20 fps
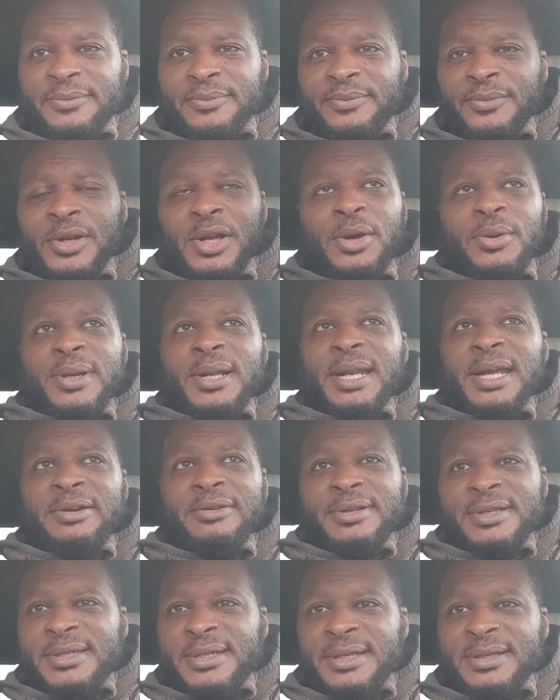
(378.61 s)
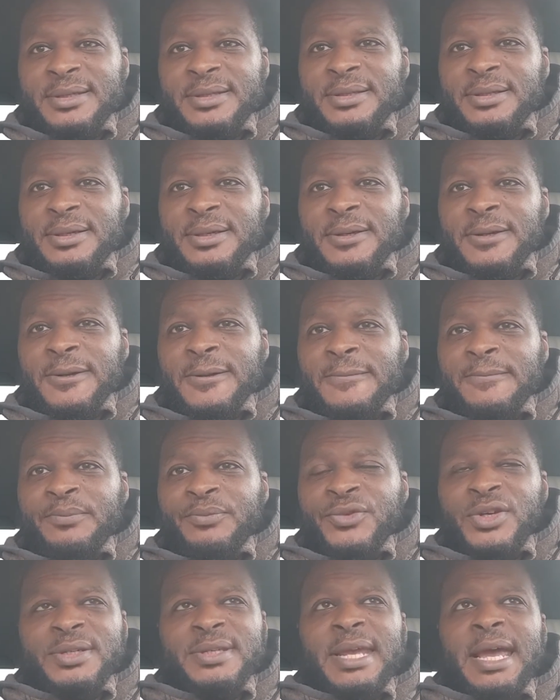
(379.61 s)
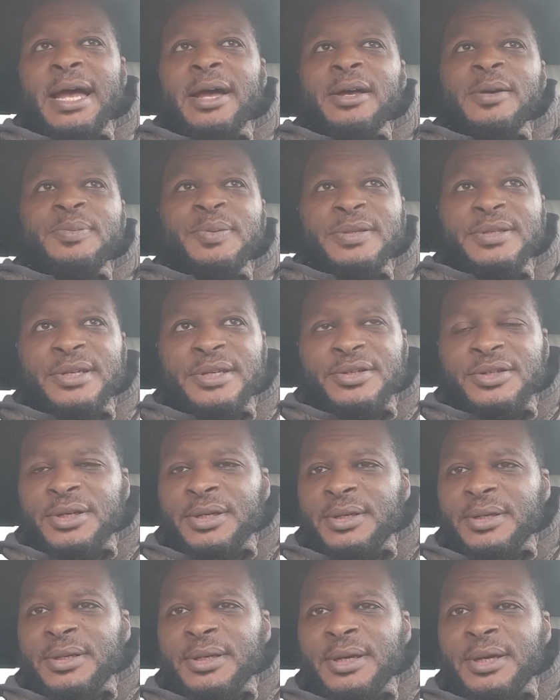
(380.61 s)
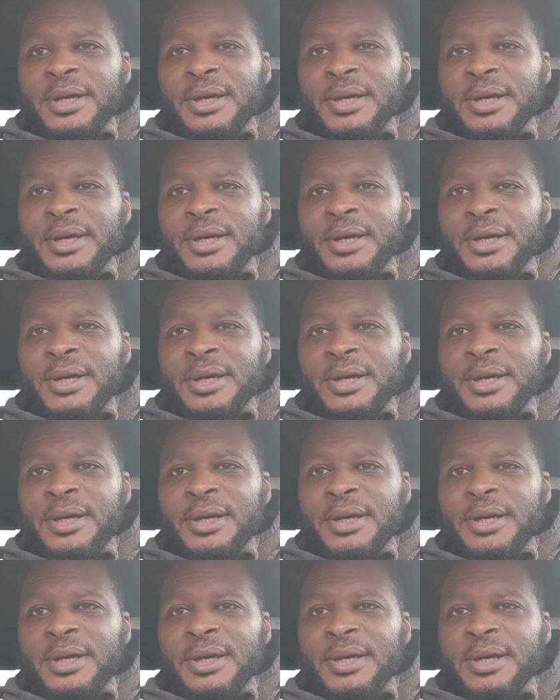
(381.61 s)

No clearances, just out of position,